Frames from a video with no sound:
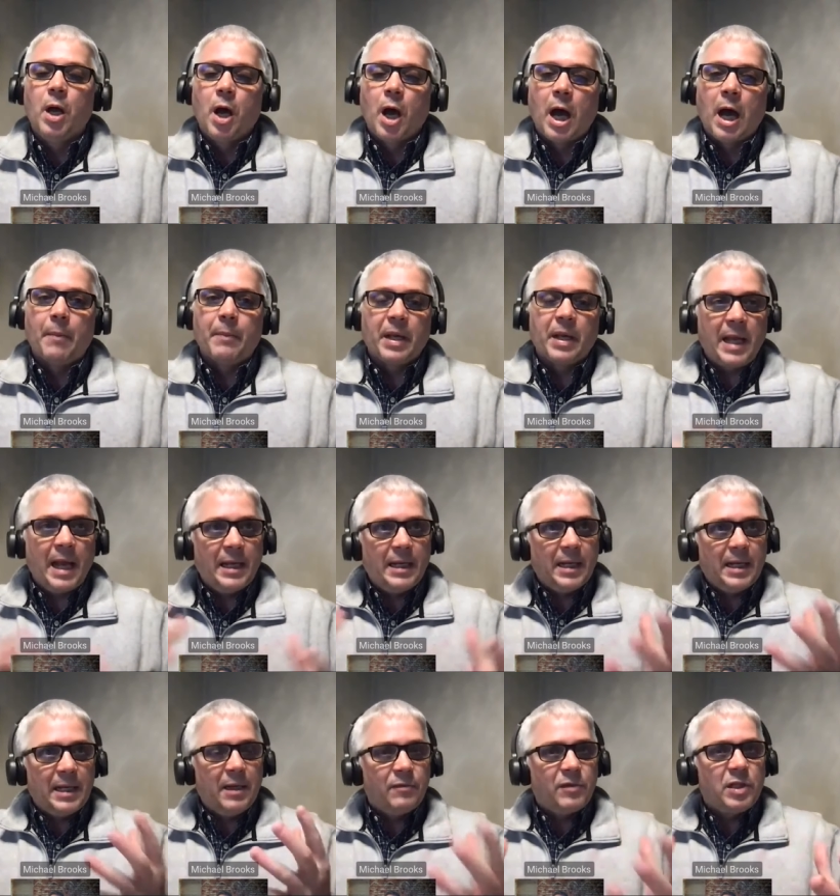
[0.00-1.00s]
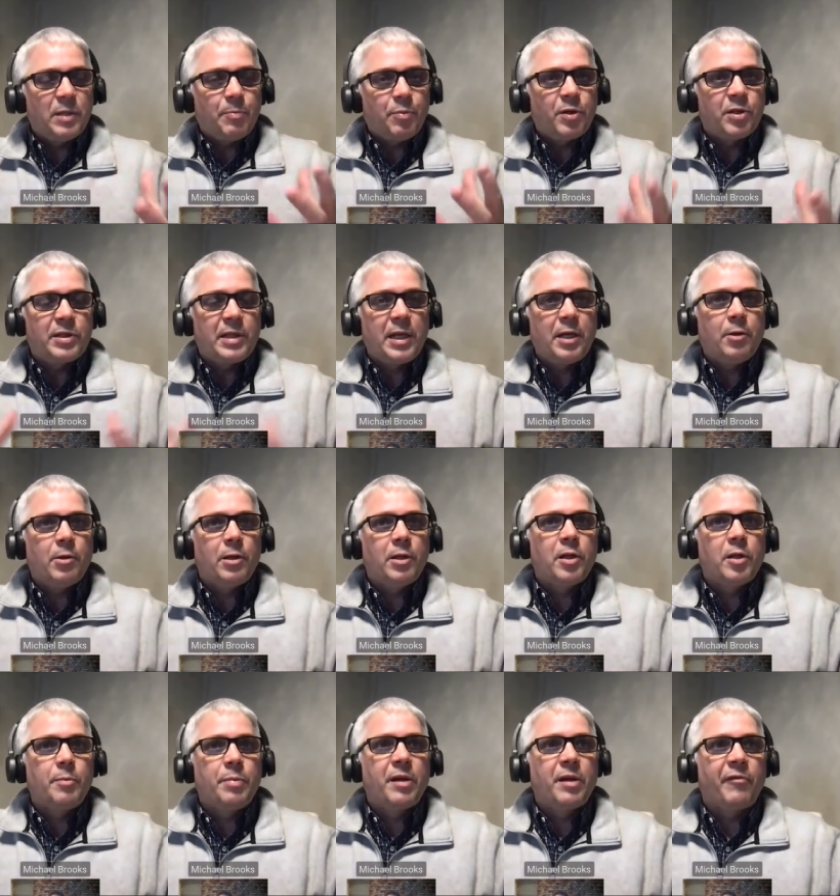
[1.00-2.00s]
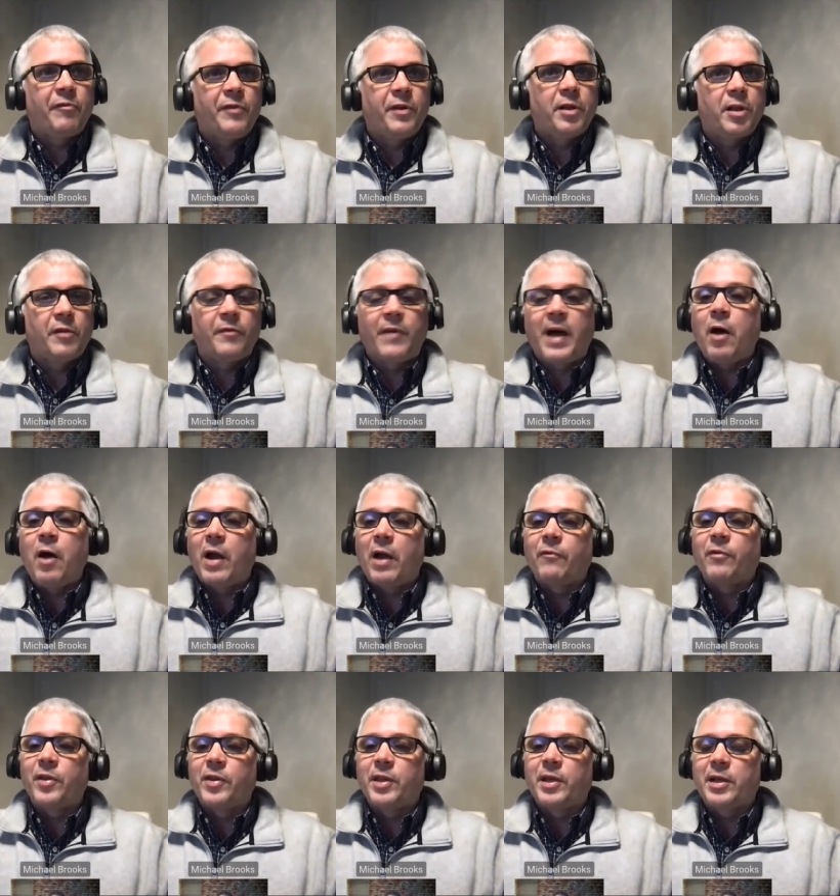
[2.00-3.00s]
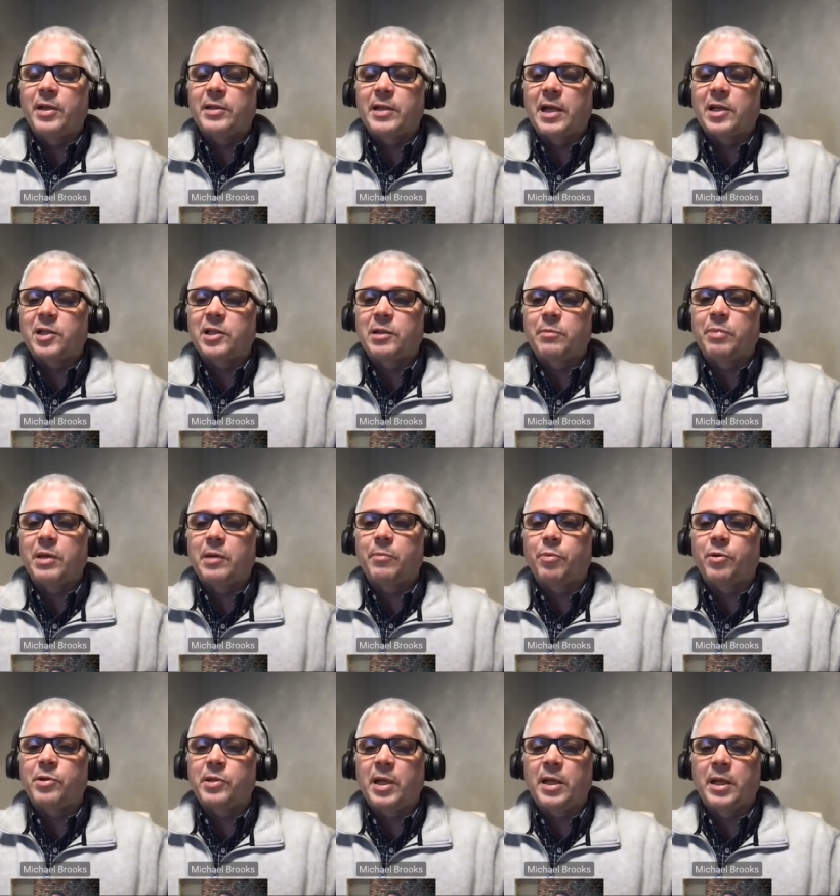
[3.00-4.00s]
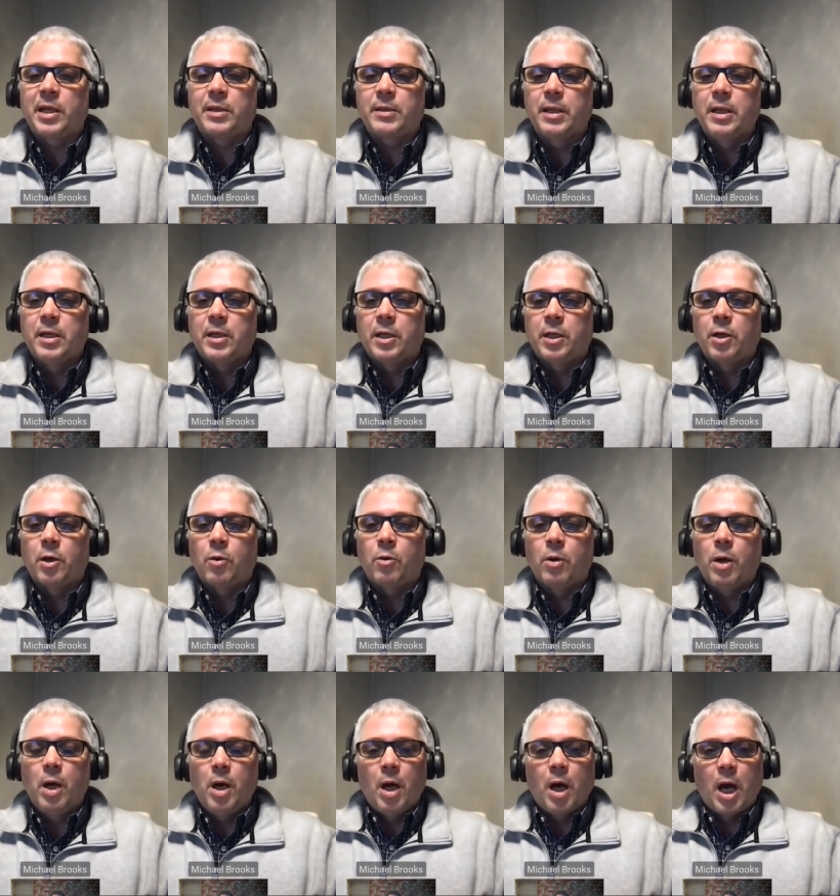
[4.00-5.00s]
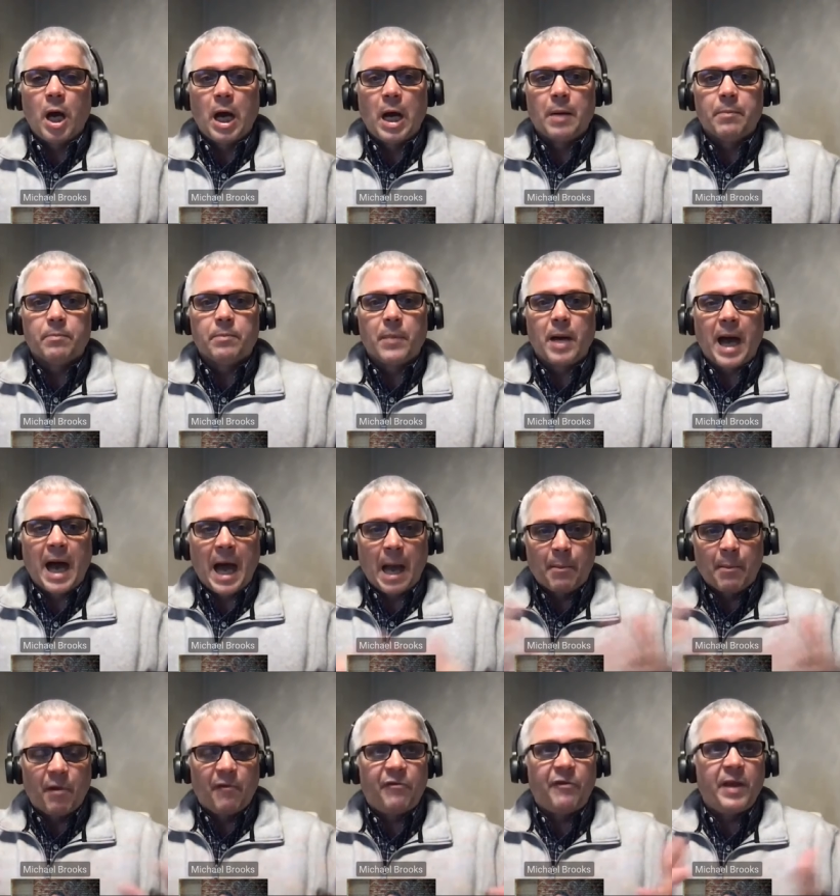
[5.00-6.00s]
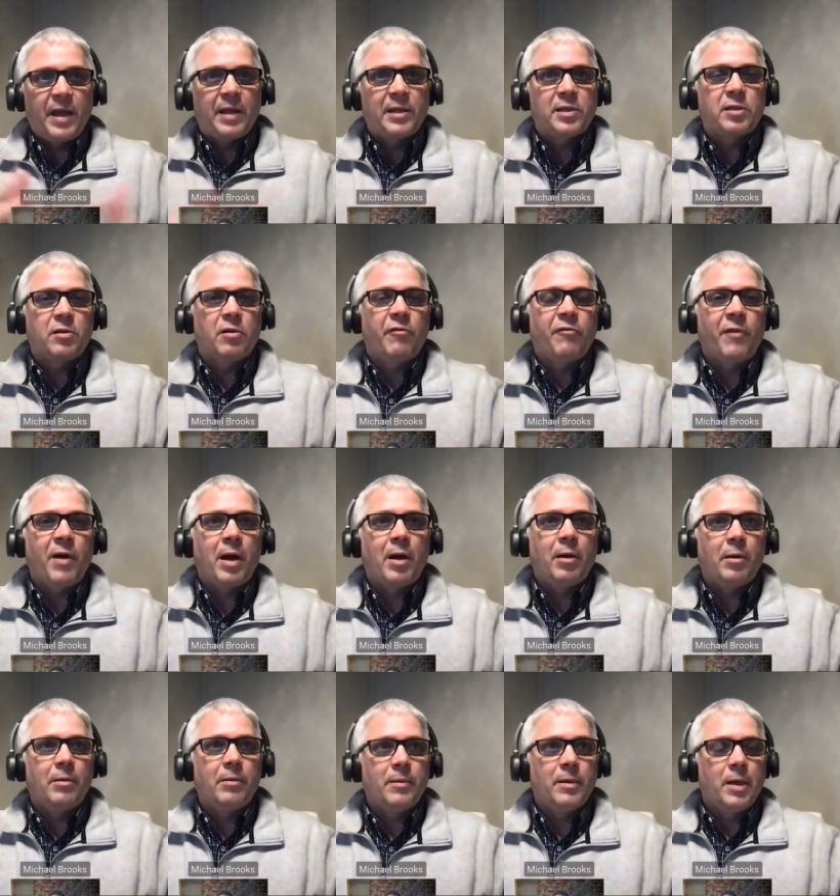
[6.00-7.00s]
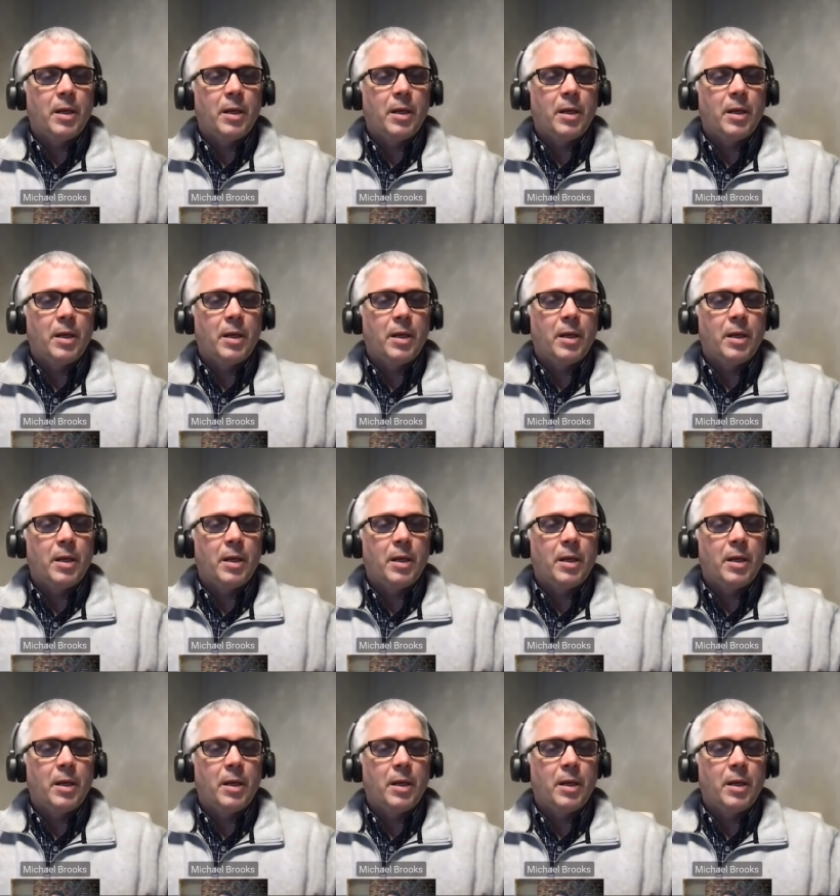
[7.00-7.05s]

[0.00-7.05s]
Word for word: um, it kind of gives the presenter a little bit of feel of how everything is actually being presented you know um, i'm a fan so far